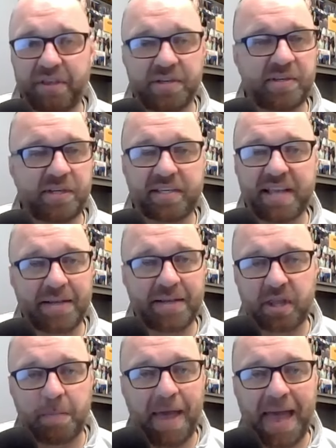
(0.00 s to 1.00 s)
the success
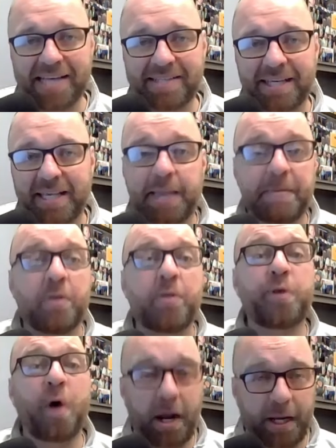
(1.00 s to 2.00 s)
in the passing game it
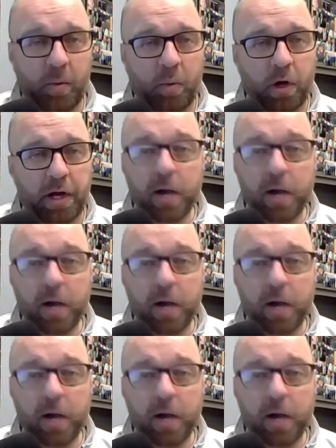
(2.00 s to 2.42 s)
thought it would.